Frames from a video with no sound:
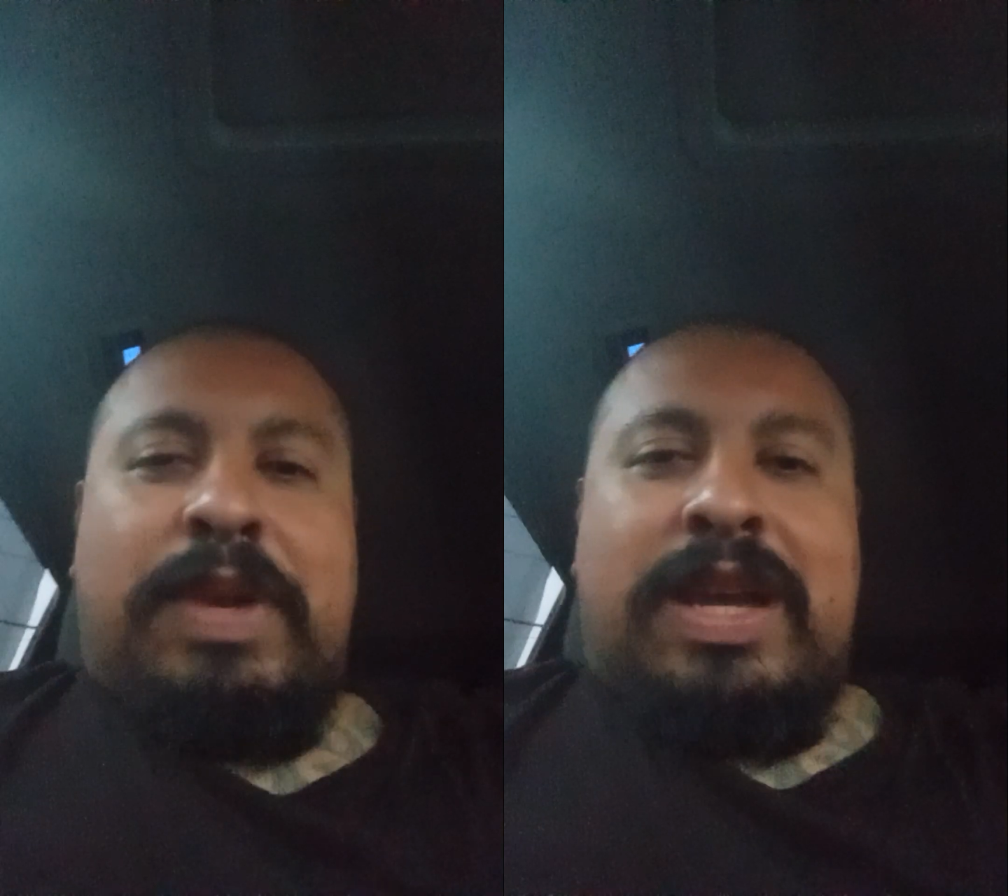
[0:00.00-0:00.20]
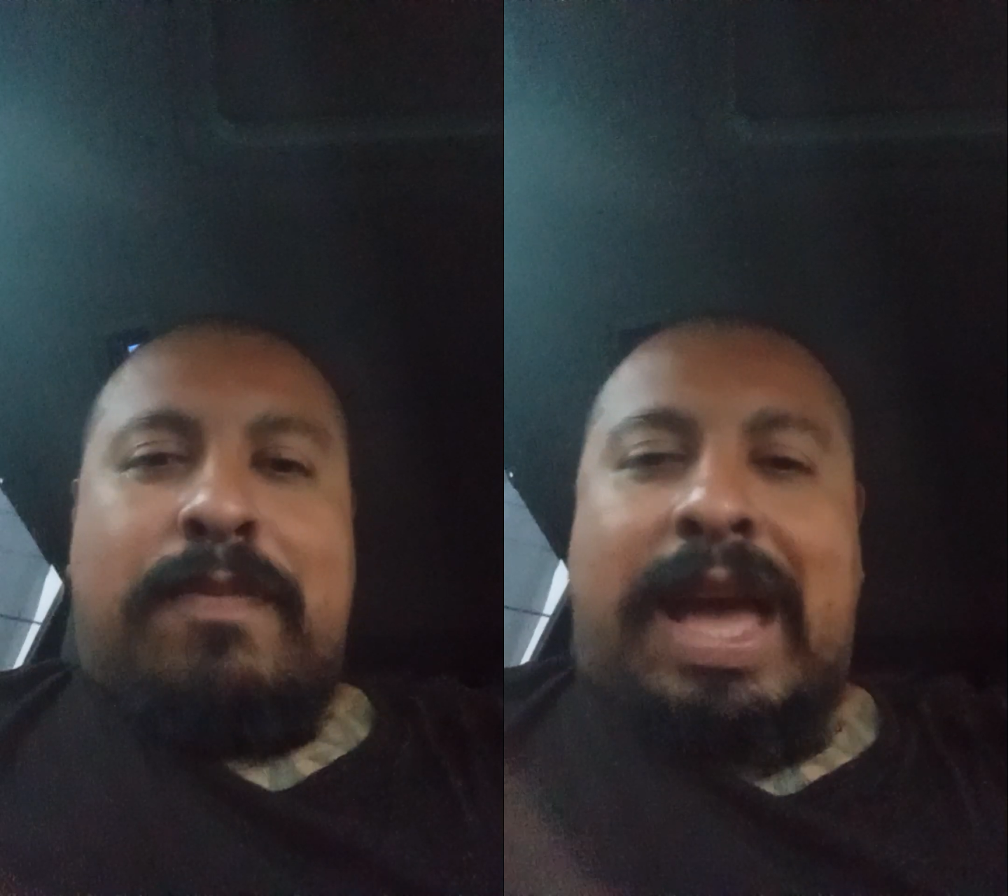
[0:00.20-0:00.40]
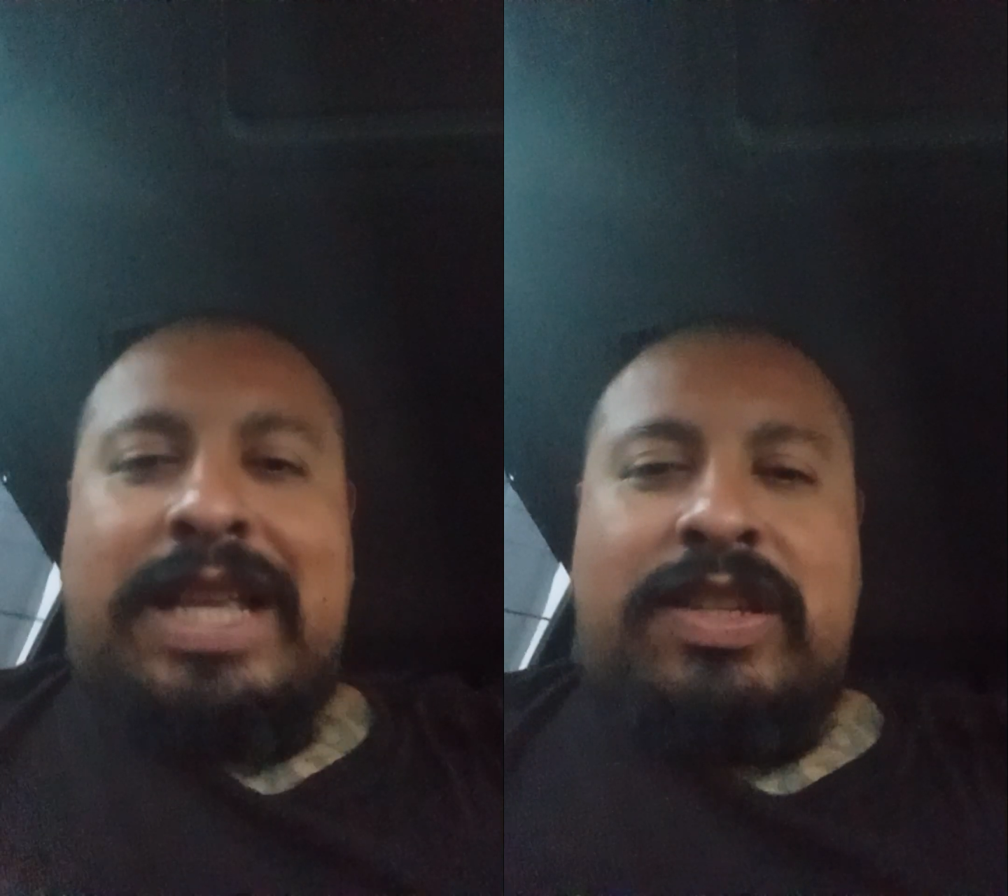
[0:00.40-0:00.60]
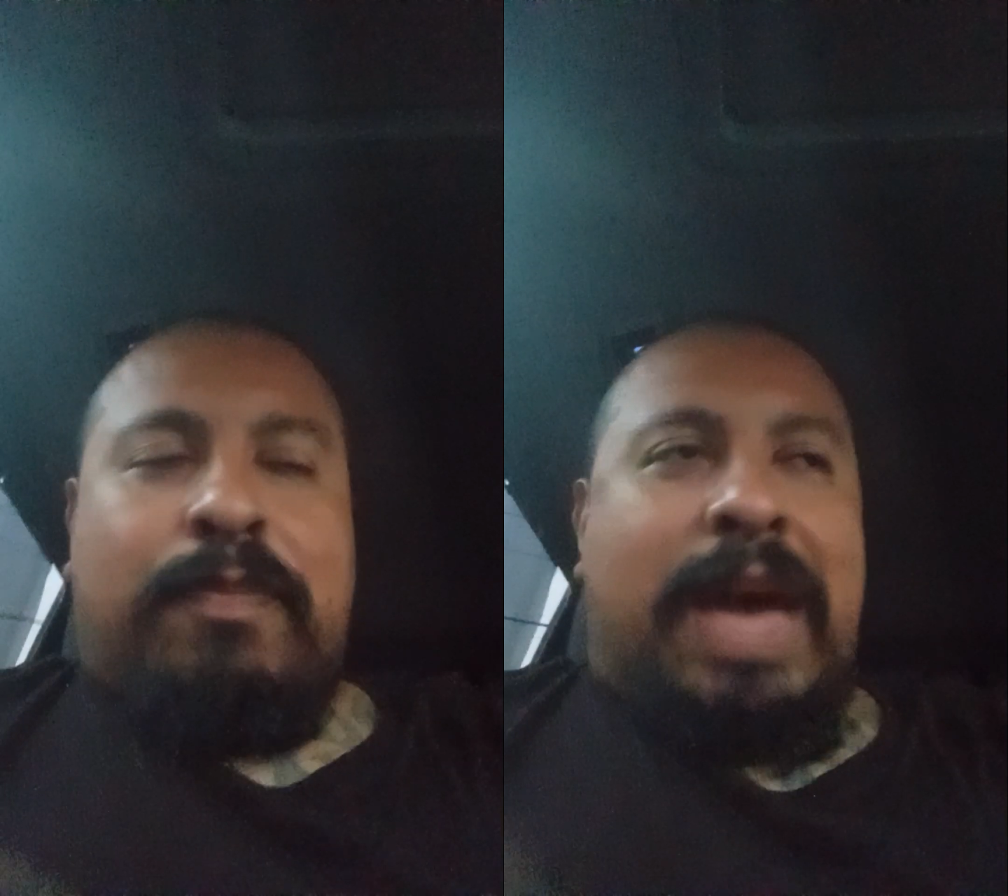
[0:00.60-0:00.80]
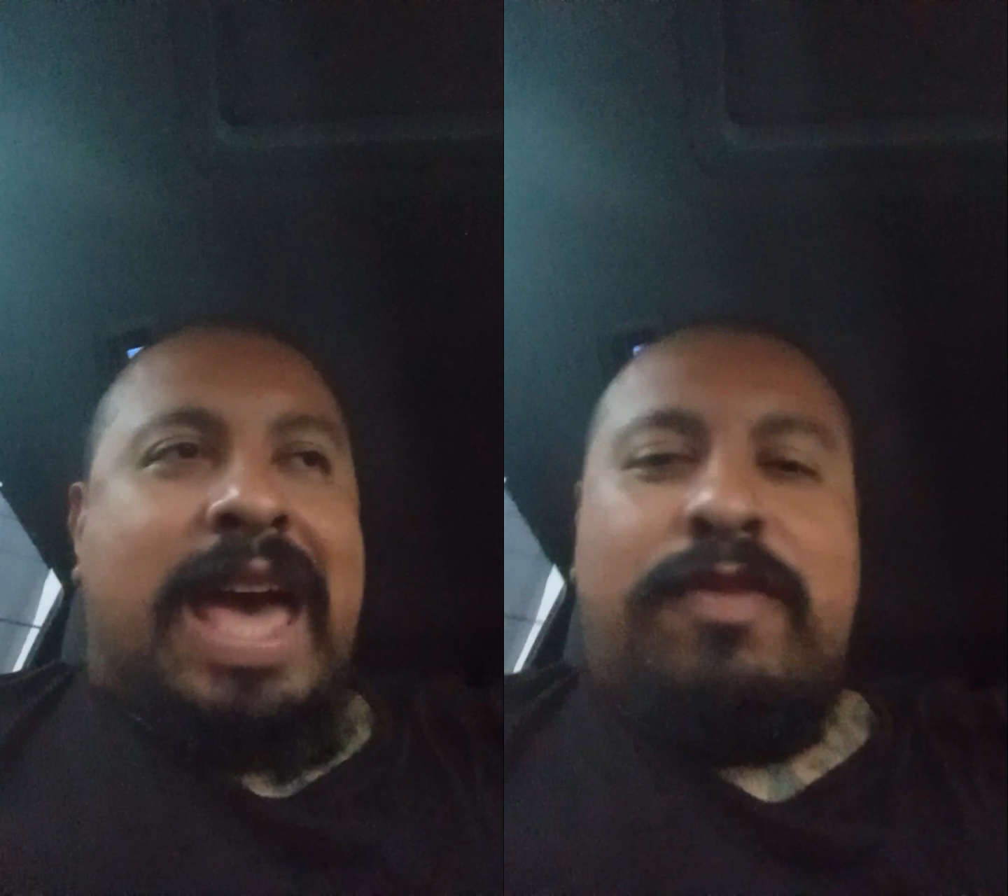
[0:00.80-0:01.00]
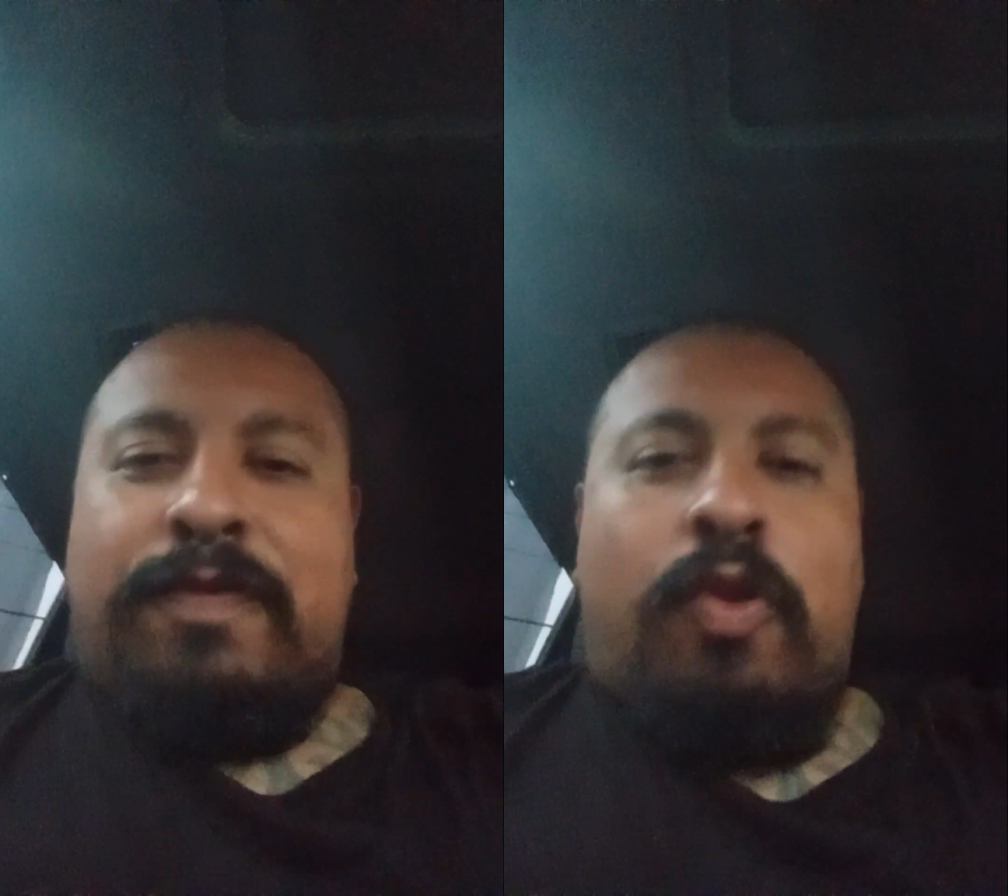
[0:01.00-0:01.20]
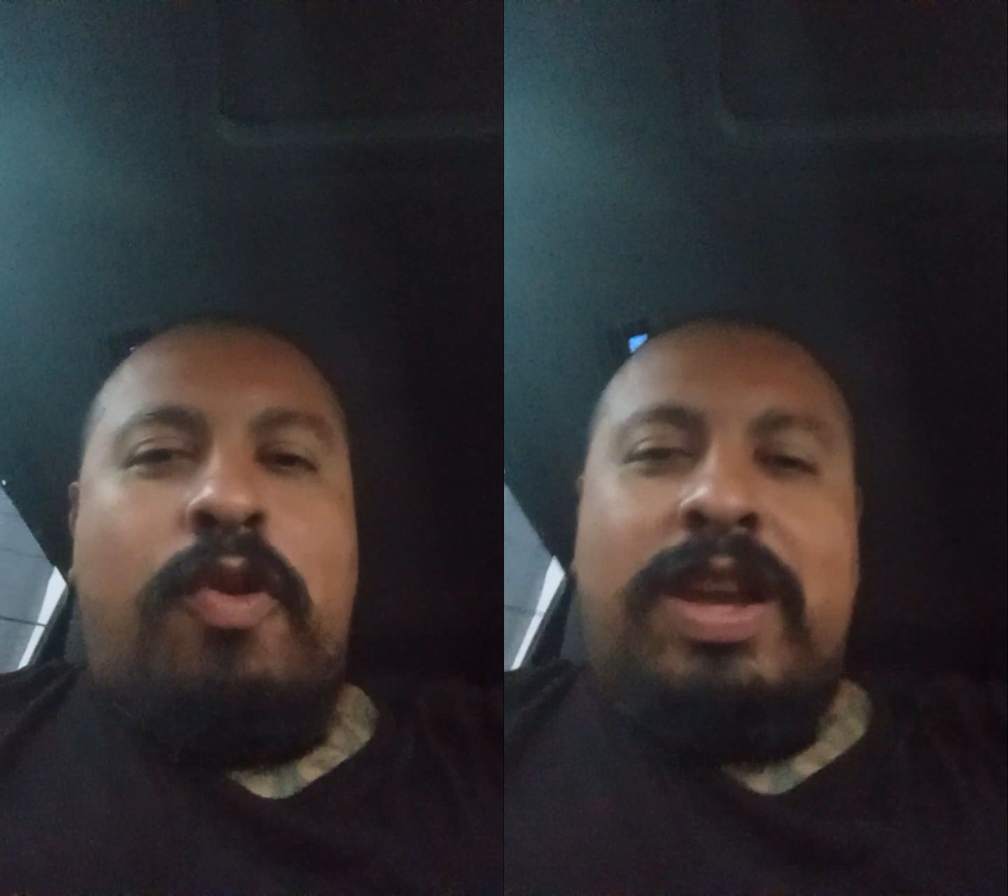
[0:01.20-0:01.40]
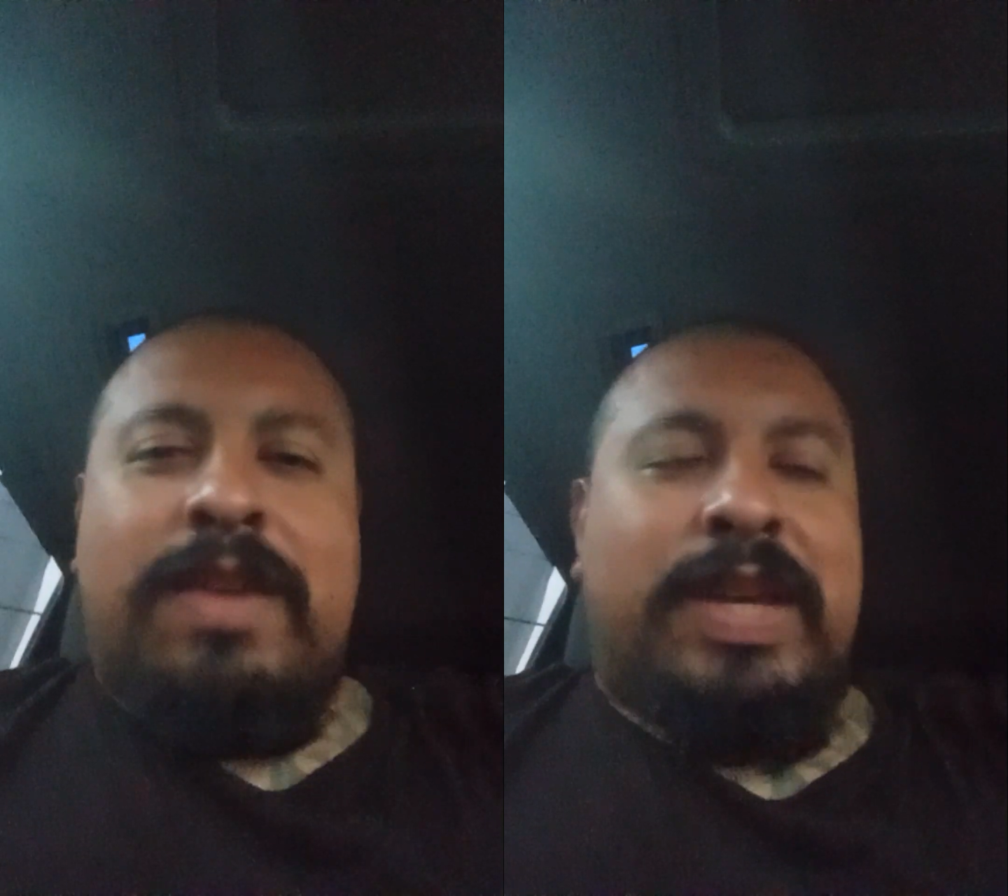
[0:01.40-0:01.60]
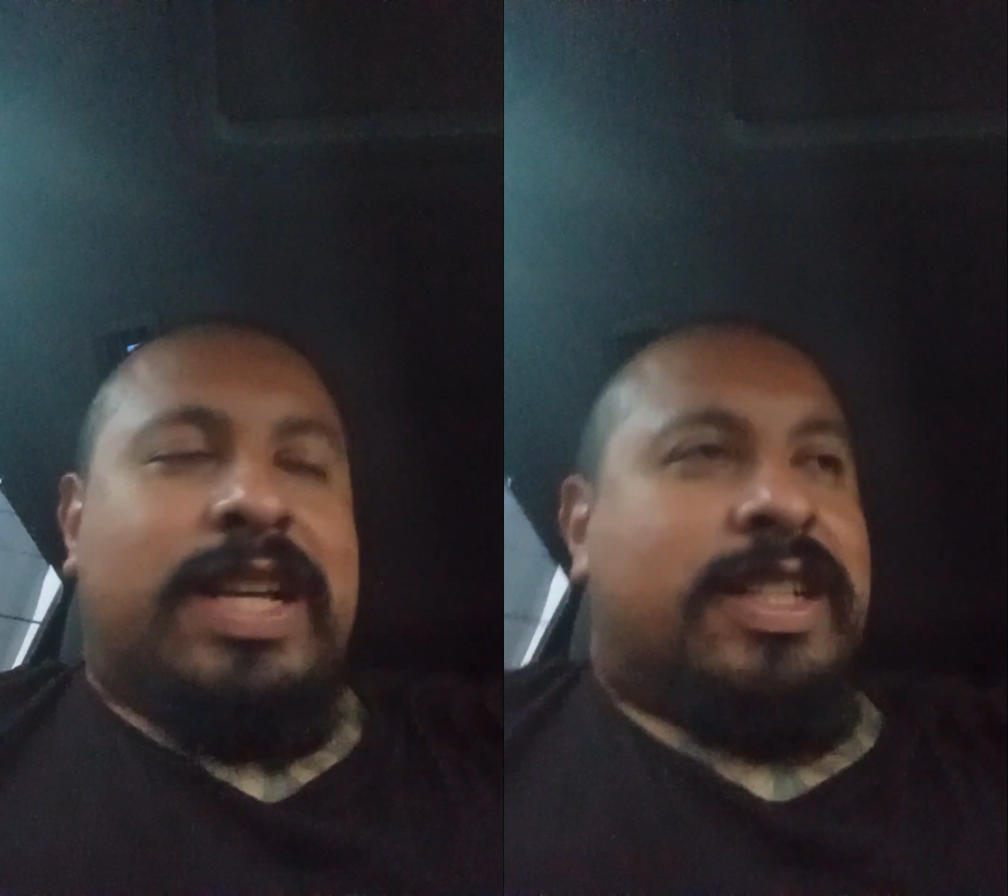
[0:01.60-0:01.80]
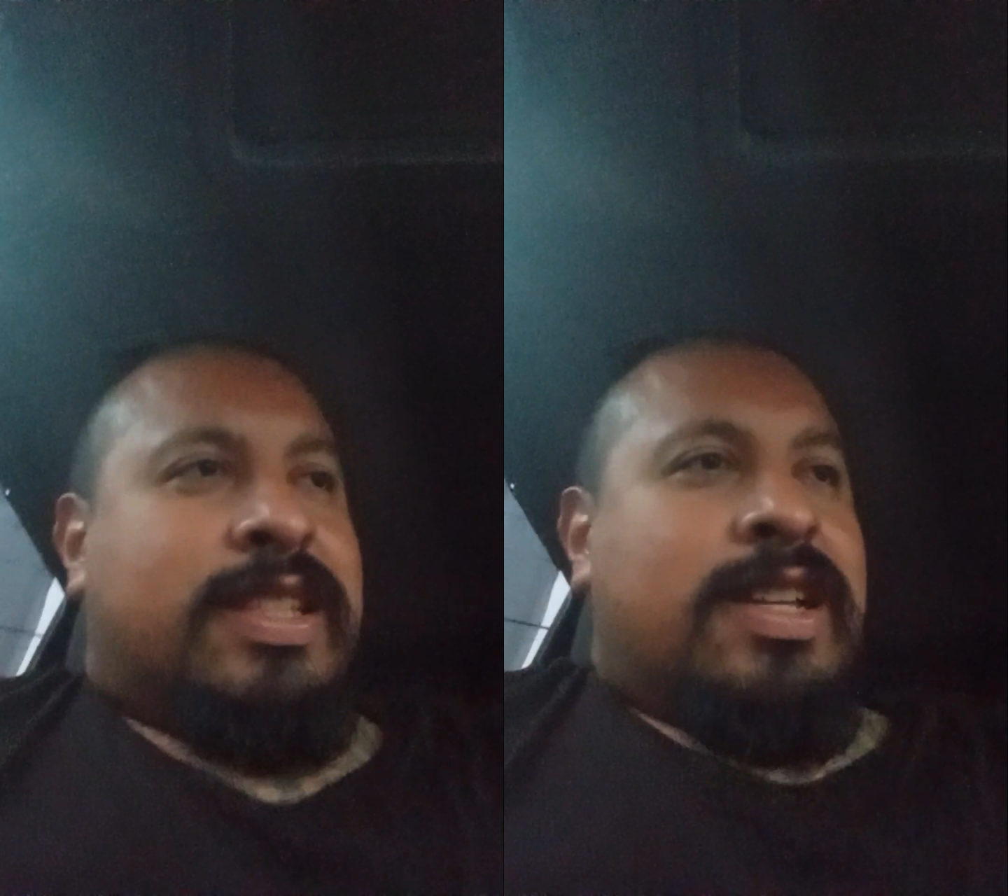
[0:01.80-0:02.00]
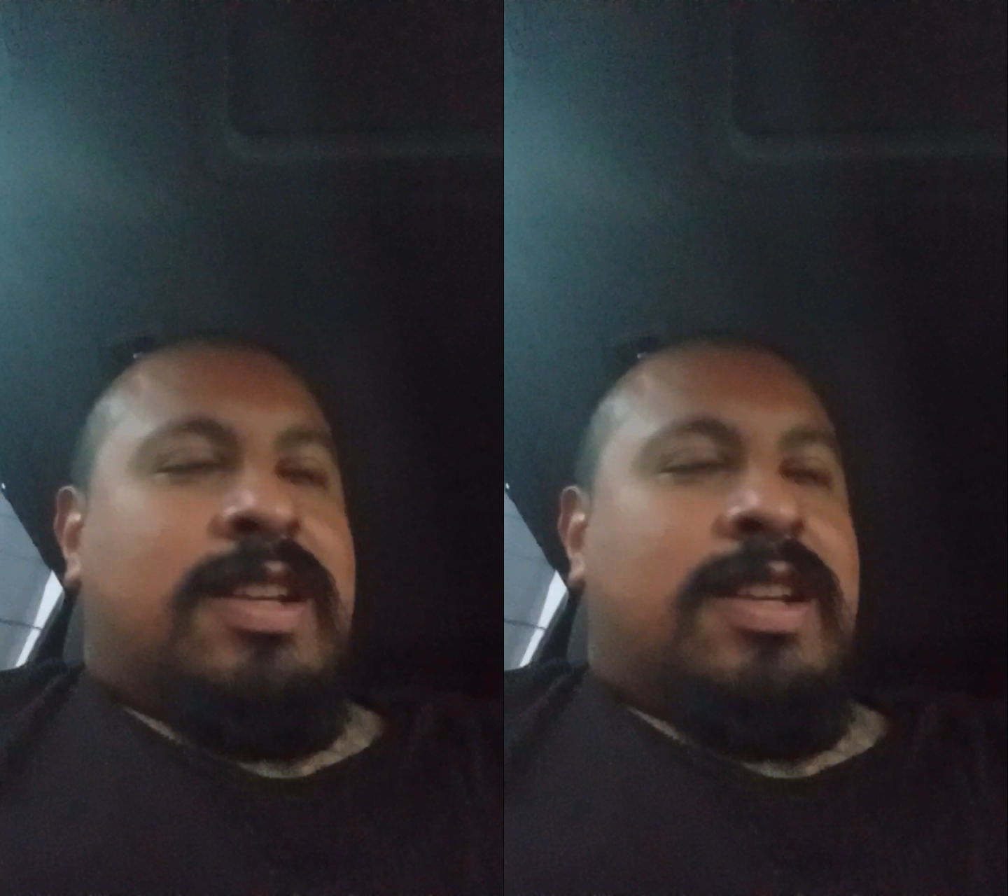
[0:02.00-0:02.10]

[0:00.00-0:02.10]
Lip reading: a match and a pattern for it because,